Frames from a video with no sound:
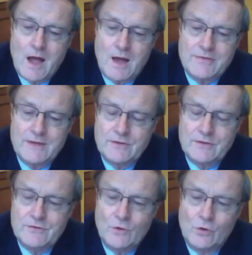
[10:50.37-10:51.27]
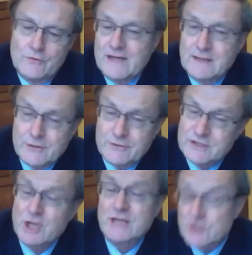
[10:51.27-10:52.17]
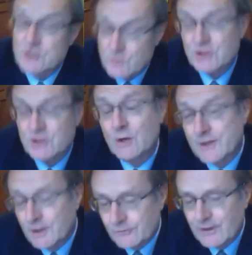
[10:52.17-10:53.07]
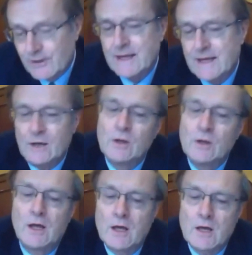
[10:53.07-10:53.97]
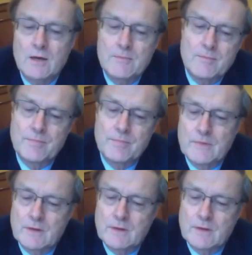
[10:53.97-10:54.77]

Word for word: I think all the regulatory changes which are going on right now um,